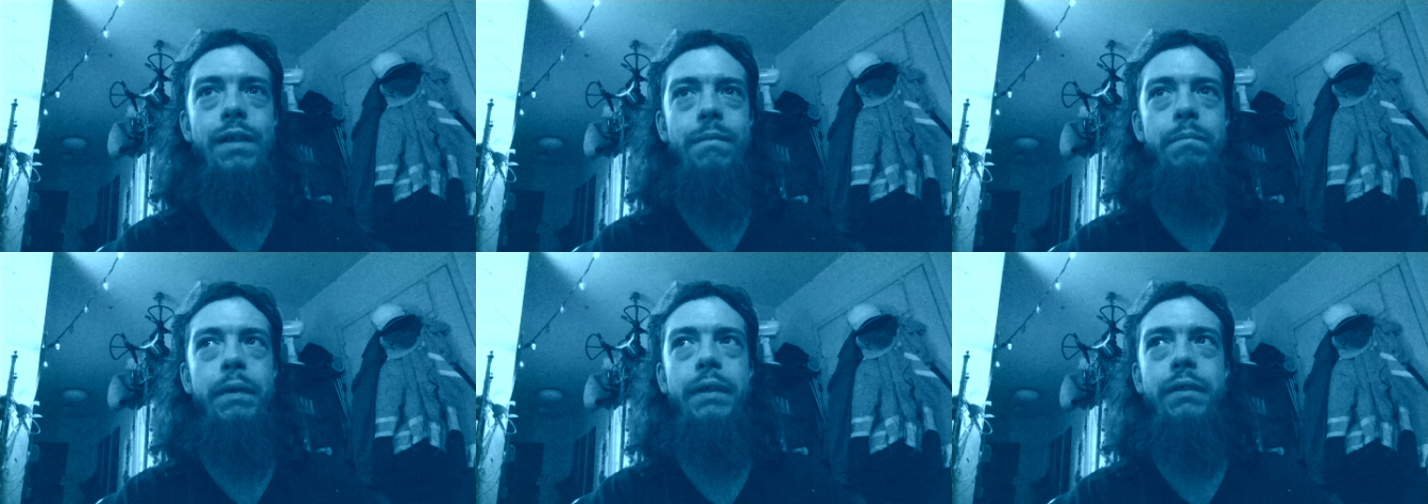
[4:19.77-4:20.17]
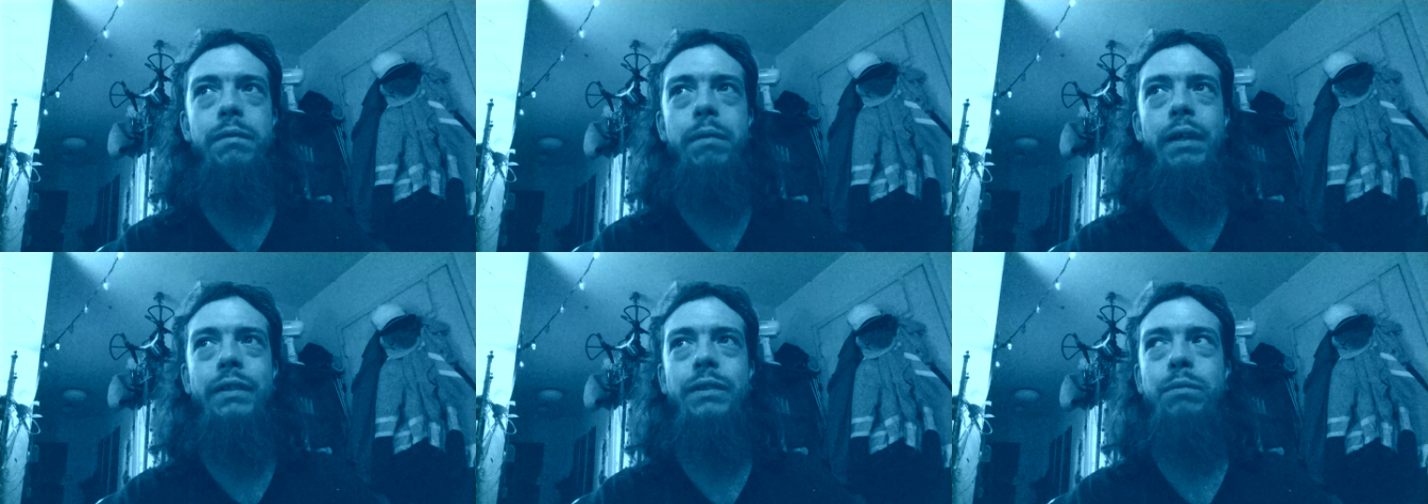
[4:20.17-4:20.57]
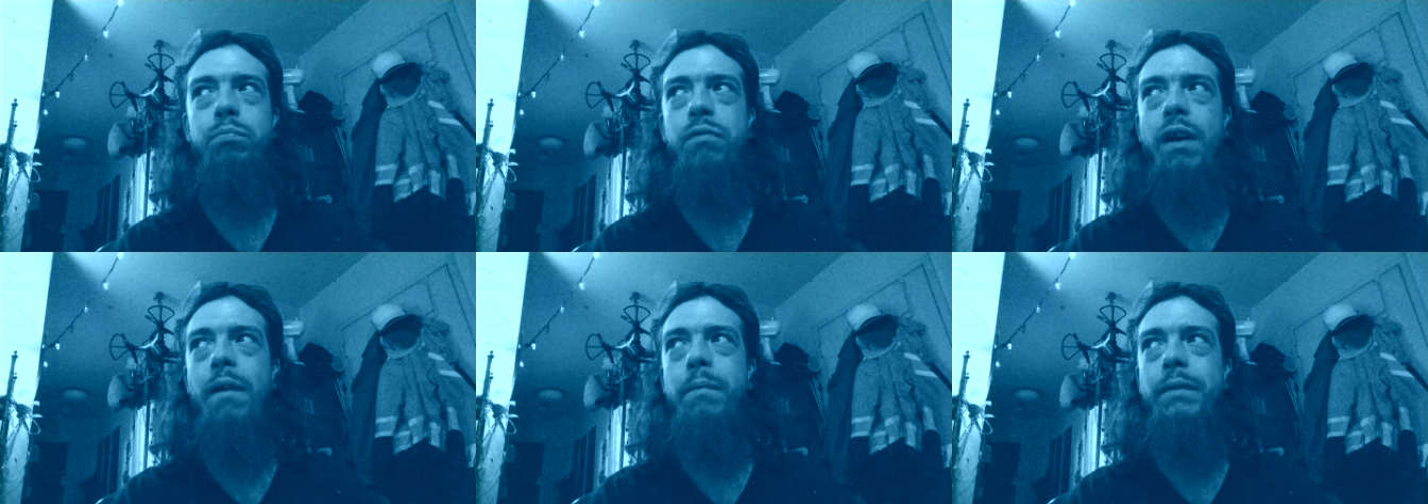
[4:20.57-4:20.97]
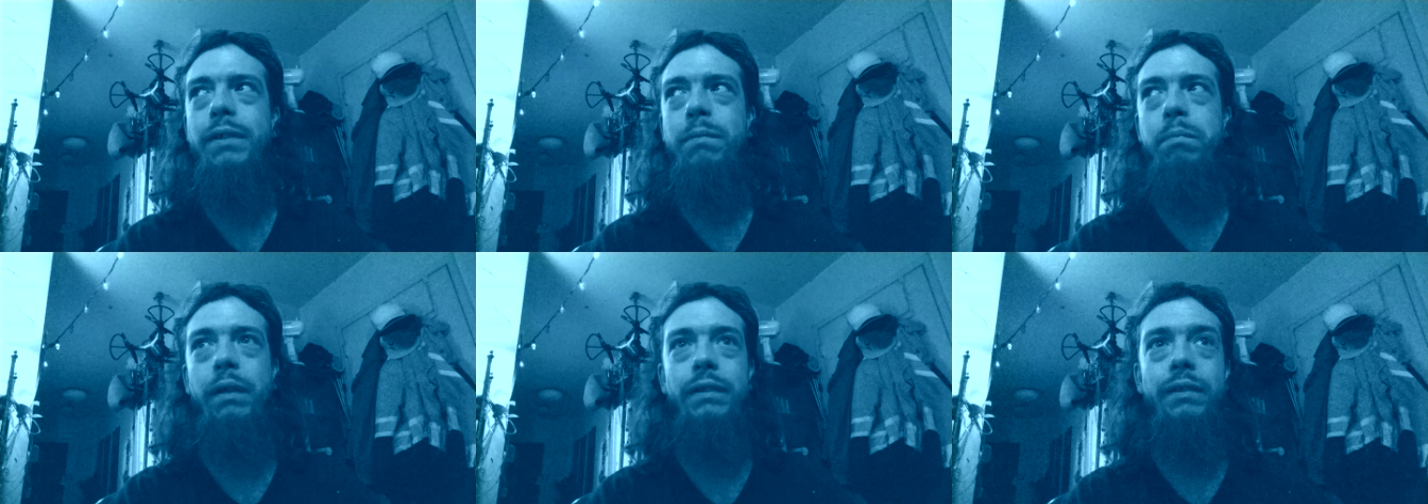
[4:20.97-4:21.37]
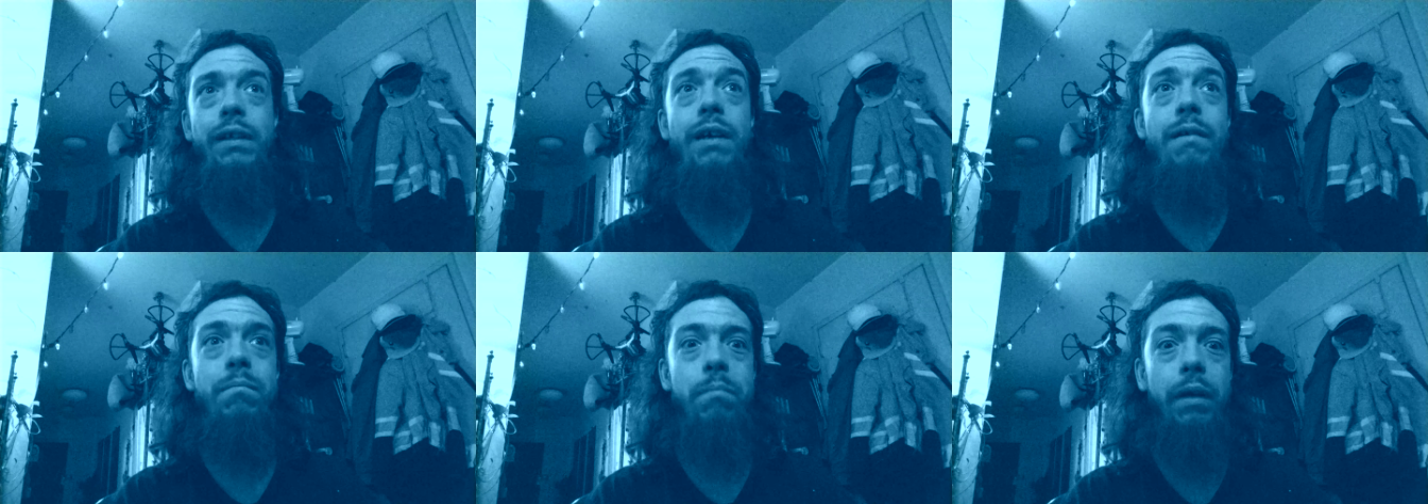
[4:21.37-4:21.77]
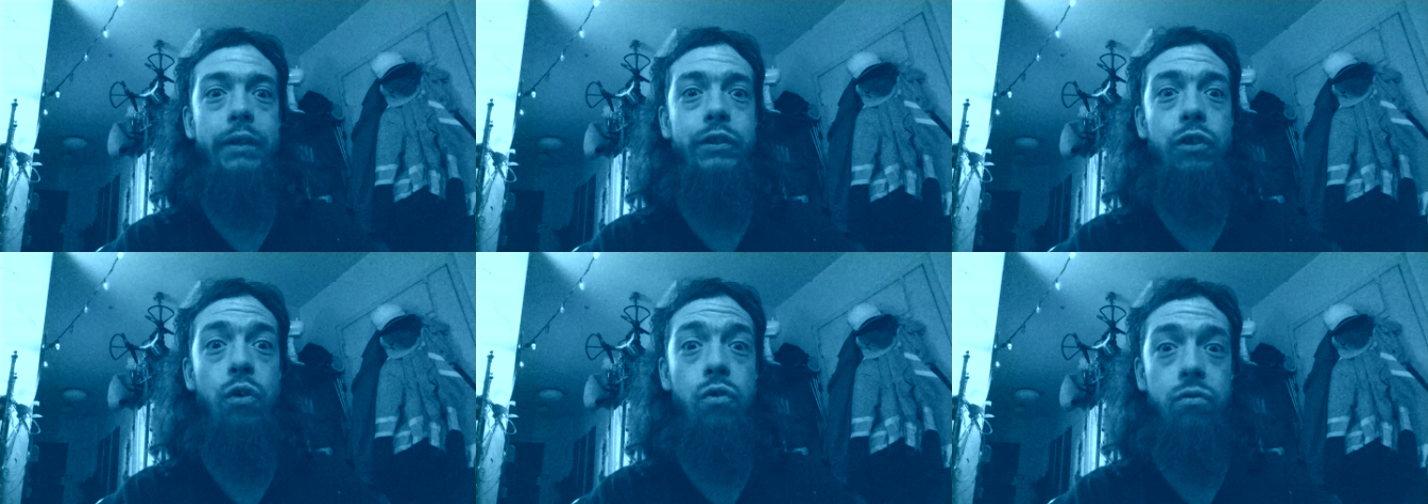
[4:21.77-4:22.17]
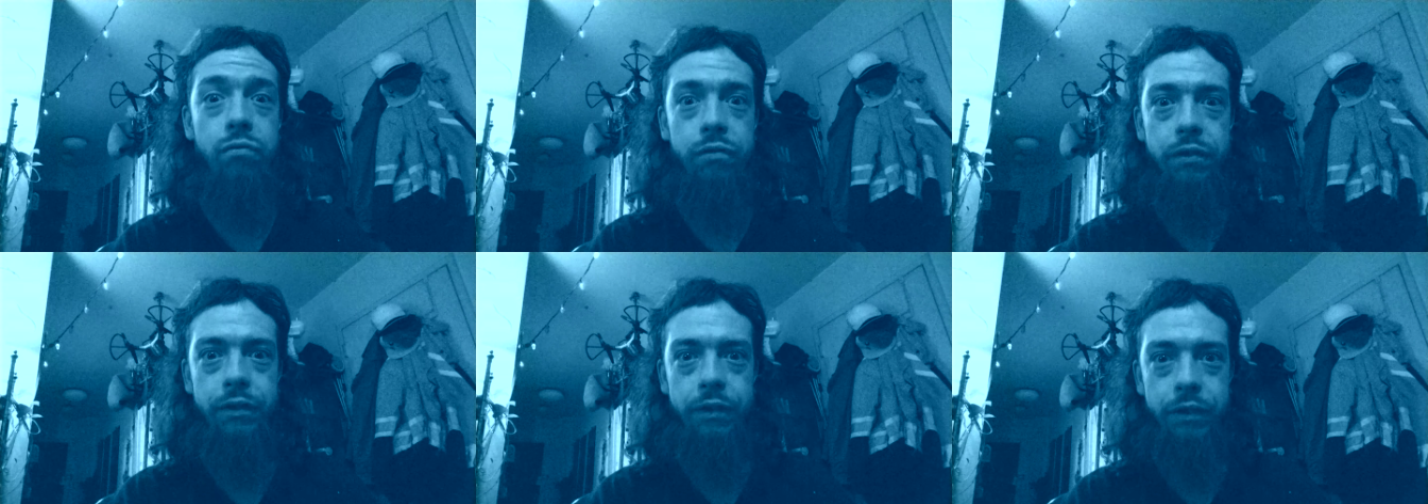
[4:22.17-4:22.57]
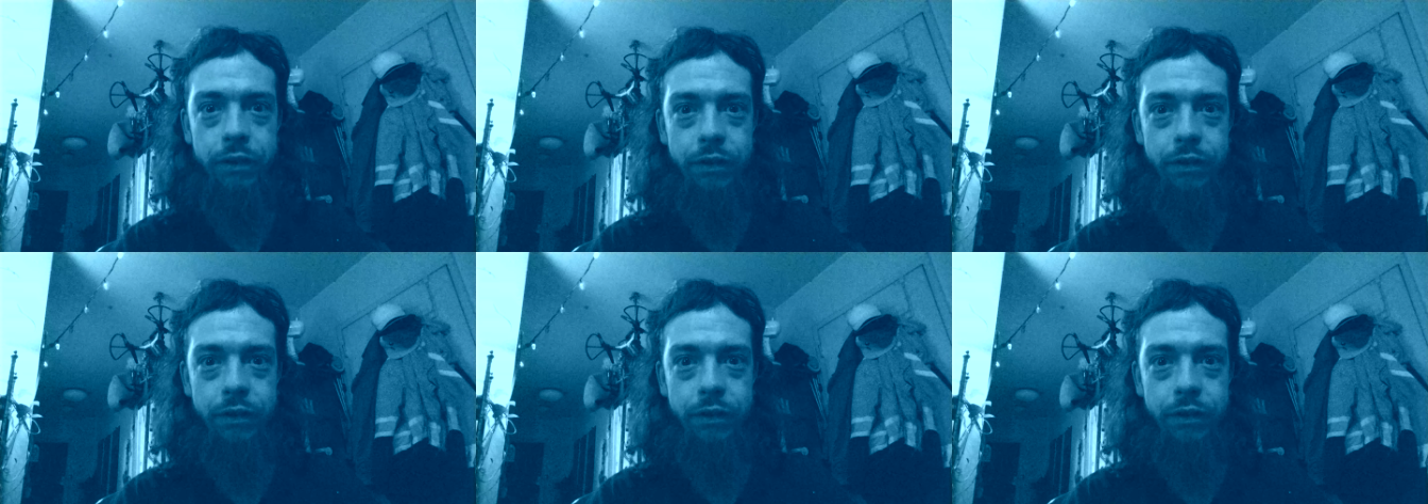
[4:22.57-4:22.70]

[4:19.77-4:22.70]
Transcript: Merrimack province, but much older.